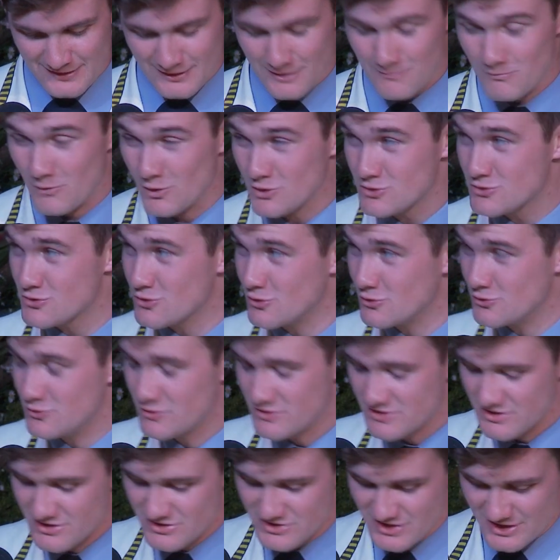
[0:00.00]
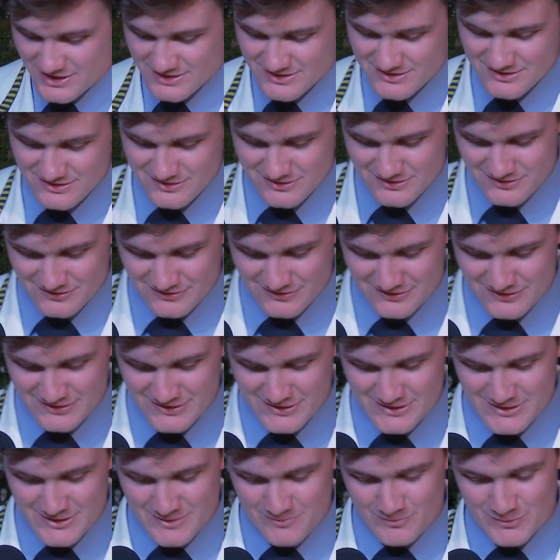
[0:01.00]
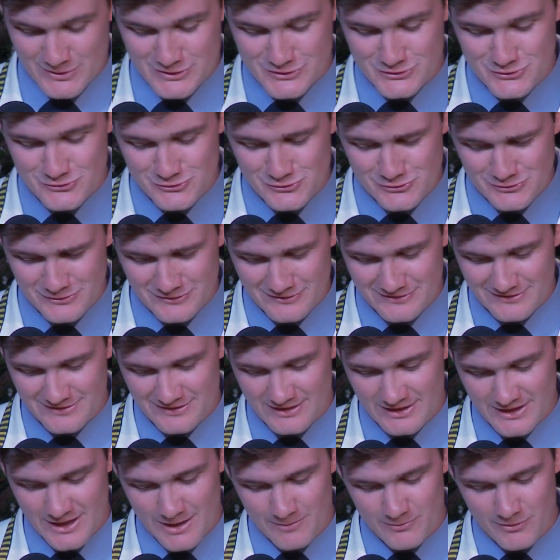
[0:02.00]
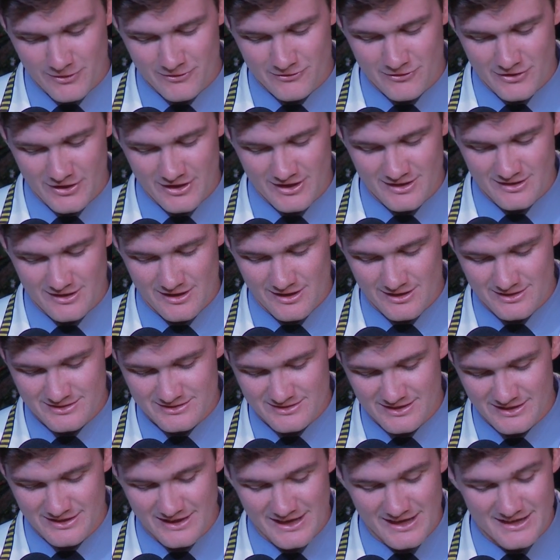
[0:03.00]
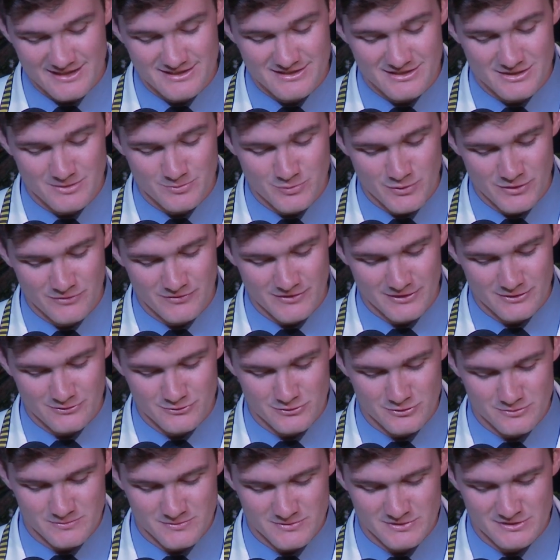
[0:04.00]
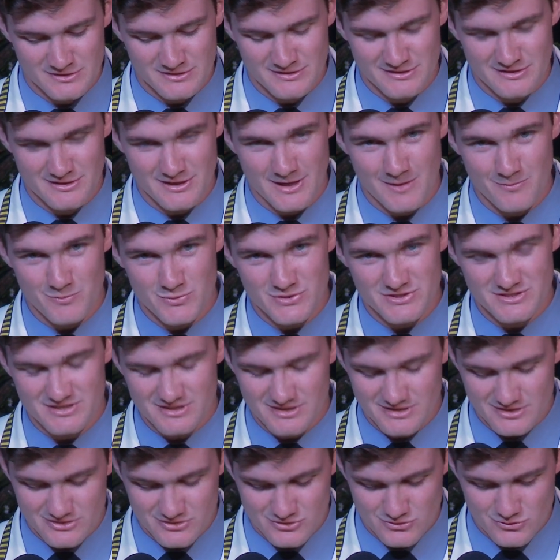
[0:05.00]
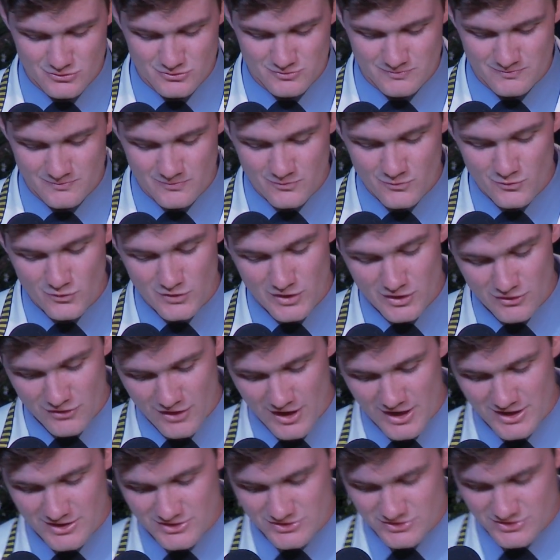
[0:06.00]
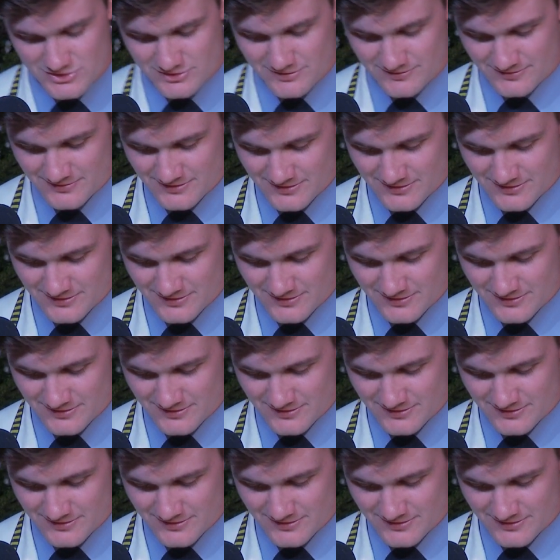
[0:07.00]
I'm not sure who suggested it, but soon a number of grade 9s had entered the prefect rooms and proceeded to rearrange.